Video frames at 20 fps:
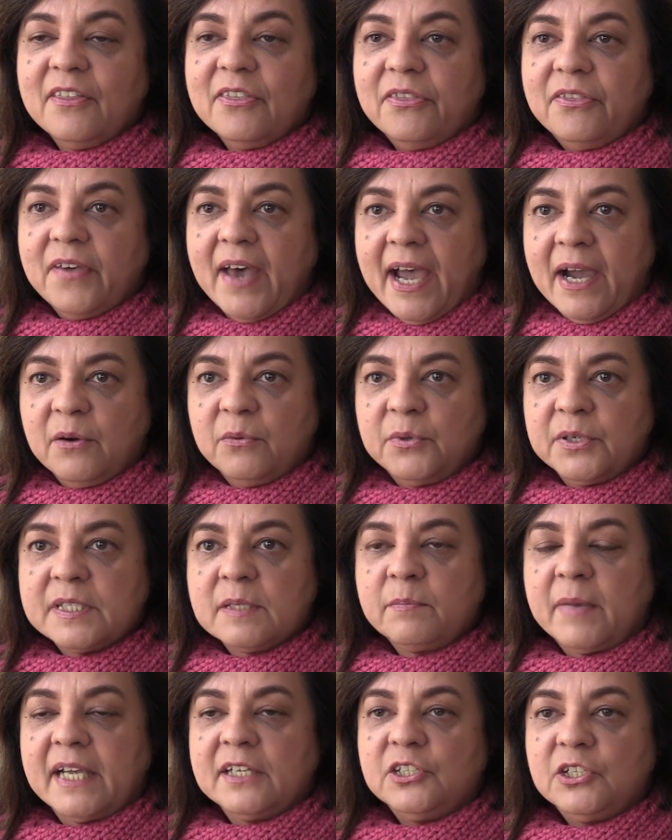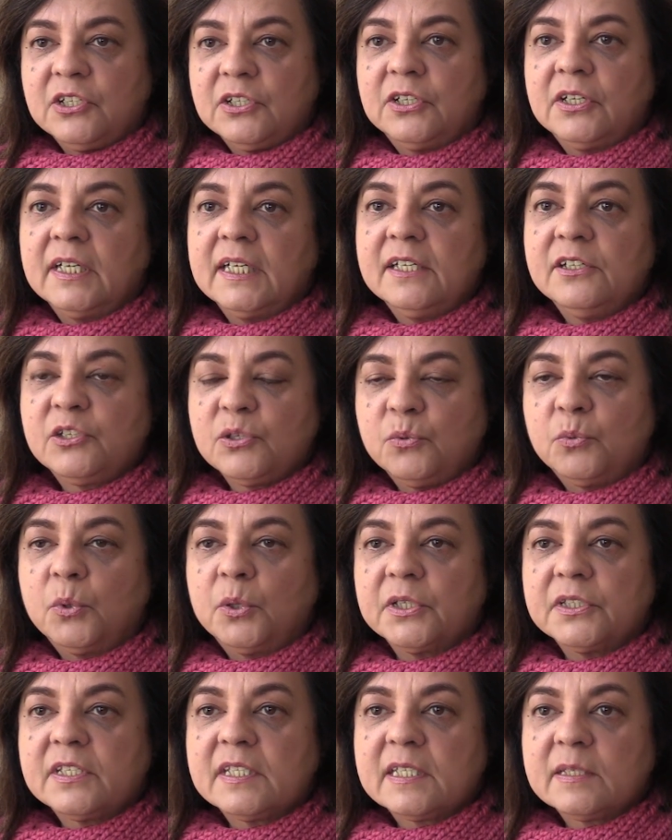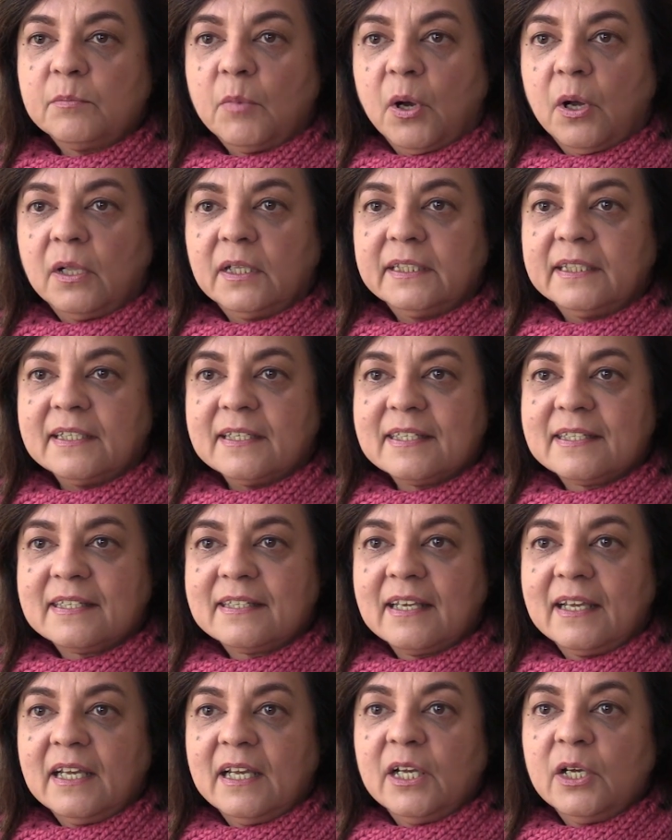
That was my journey towards smallness,